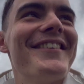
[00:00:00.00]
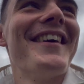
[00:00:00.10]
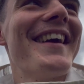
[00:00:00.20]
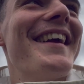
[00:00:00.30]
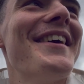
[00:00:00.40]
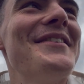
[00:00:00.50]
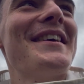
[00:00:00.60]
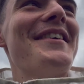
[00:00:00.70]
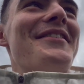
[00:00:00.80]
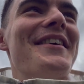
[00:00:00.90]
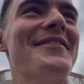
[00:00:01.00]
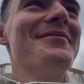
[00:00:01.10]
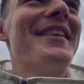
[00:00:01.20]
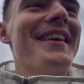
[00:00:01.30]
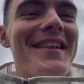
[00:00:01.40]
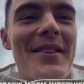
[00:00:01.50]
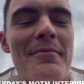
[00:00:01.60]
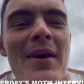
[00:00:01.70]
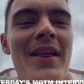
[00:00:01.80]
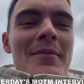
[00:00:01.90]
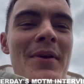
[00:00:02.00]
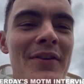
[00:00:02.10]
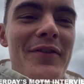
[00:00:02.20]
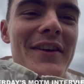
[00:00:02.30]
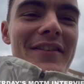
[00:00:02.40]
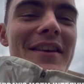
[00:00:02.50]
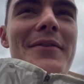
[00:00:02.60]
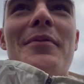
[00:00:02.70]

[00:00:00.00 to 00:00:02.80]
Right here we have man of the match for yesterday's